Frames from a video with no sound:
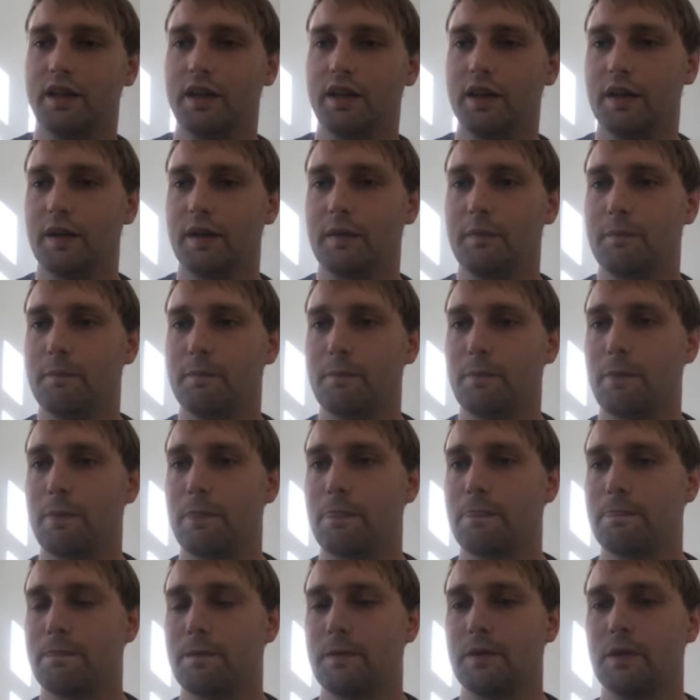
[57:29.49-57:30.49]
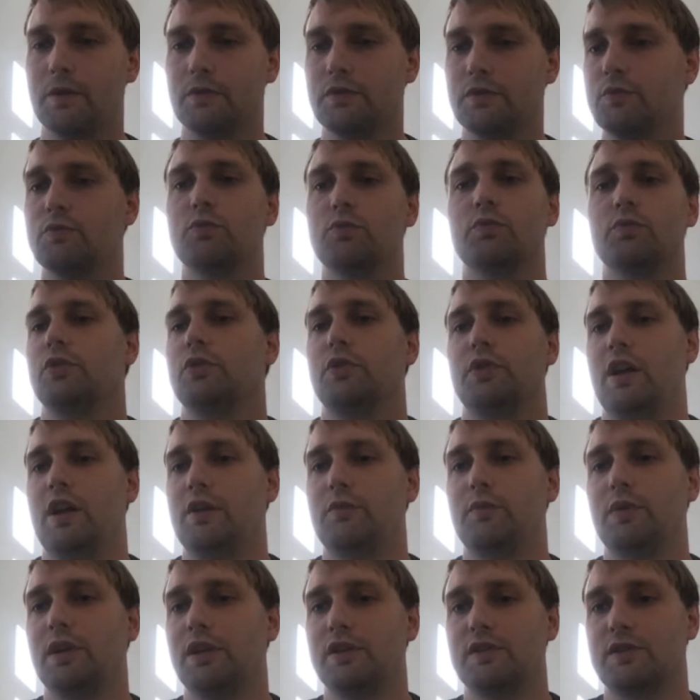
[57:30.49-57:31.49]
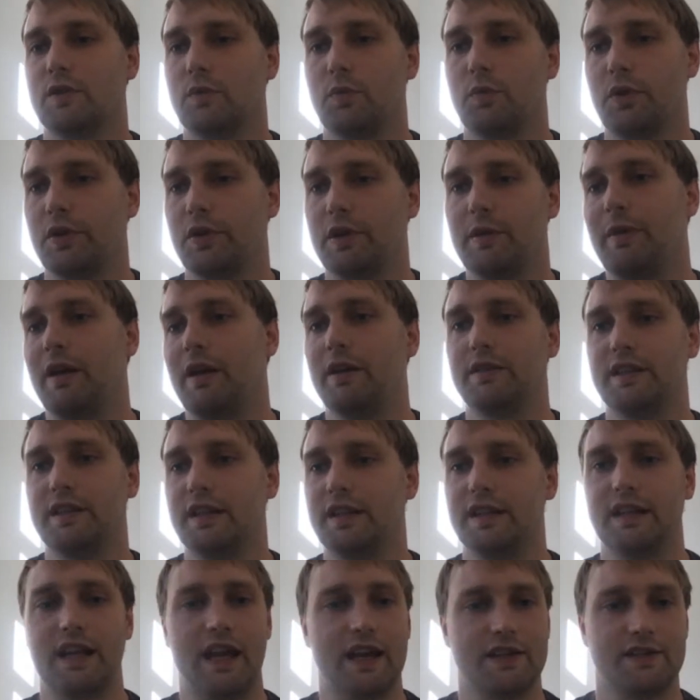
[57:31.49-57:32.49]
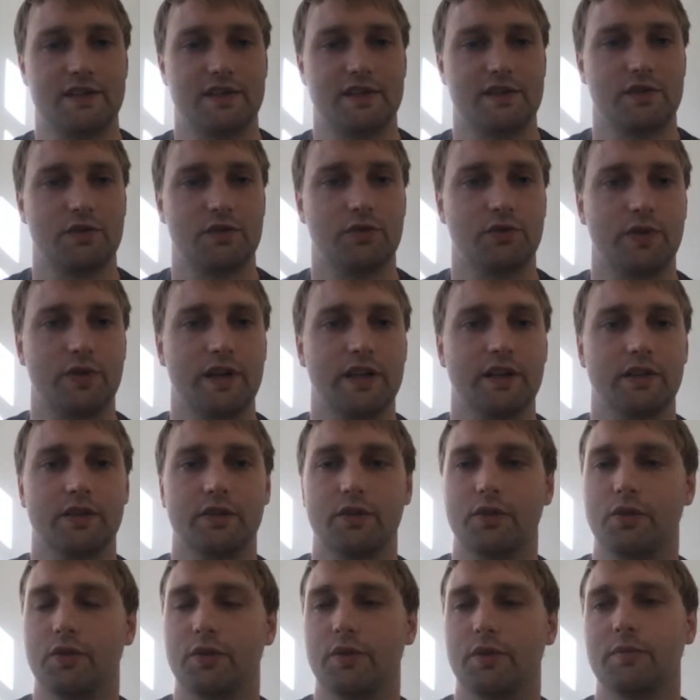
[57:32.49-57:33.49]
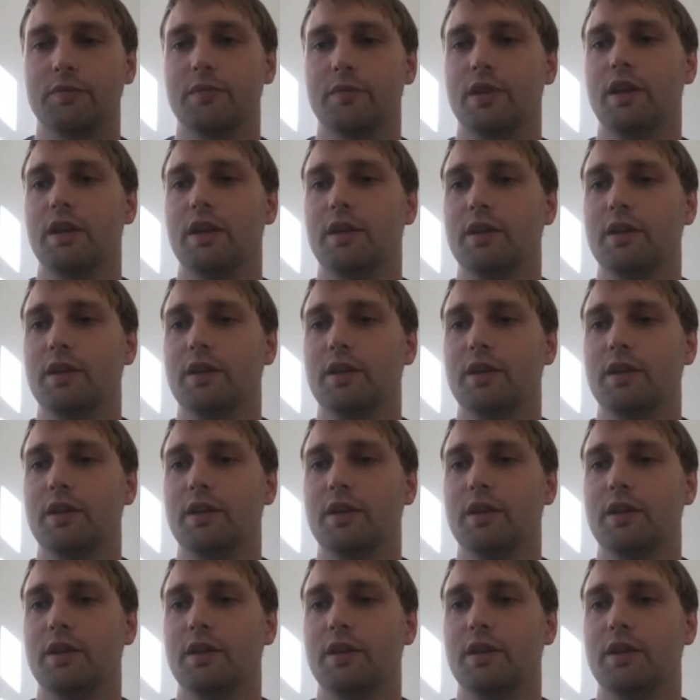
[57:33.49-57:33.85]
you're not really so worried about getting access to credit, or